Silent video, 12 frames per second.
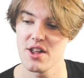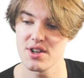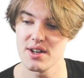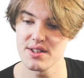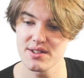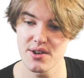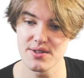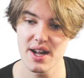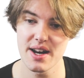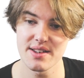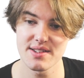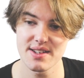Actually, let's go
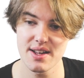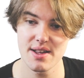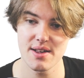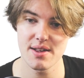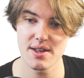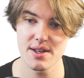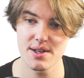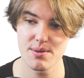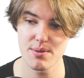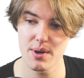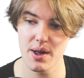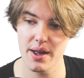down and see
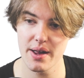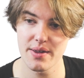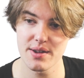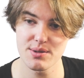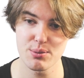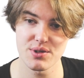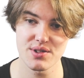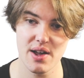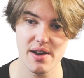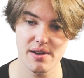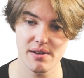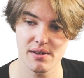what this was
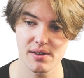saying.